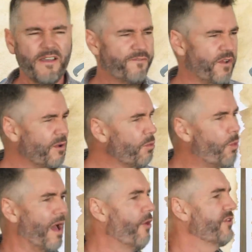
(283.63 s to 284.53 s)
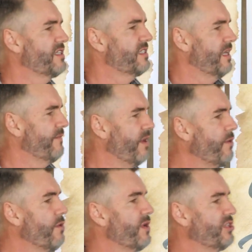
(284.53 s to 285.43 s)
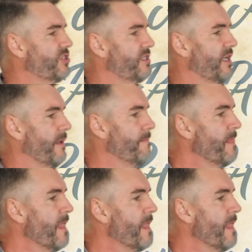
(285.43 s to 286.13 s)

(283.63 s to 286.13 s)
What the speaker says: Very wealthy city, very rich city.